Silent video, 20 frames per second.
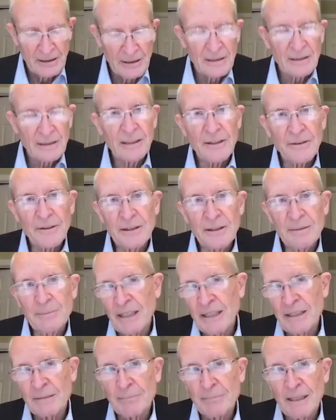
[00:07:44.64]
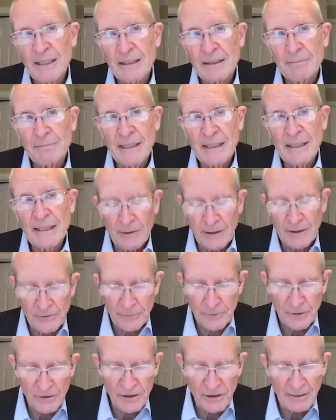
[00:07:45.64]
Lithium ion bat- batteries, for
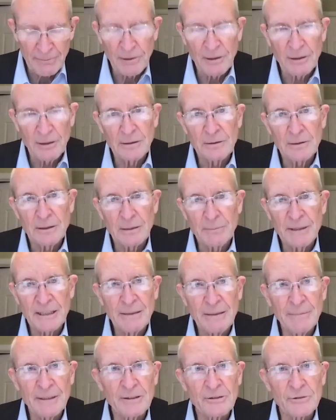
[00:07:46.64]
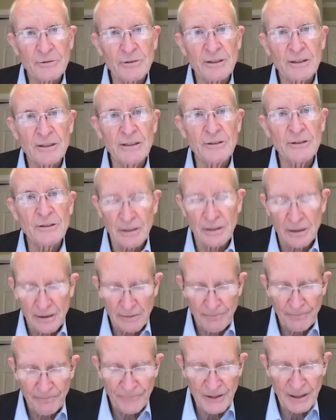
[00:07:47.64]
example, are becoming a strategic
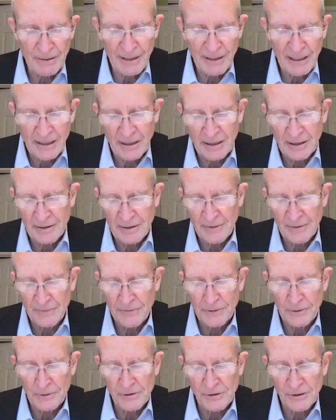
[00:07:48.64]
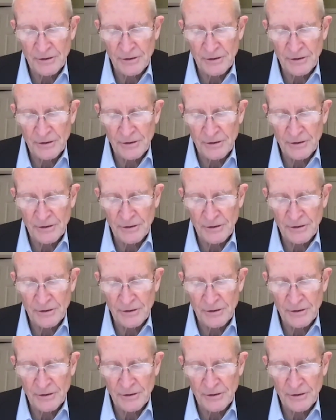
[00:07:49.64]
commodity of the future.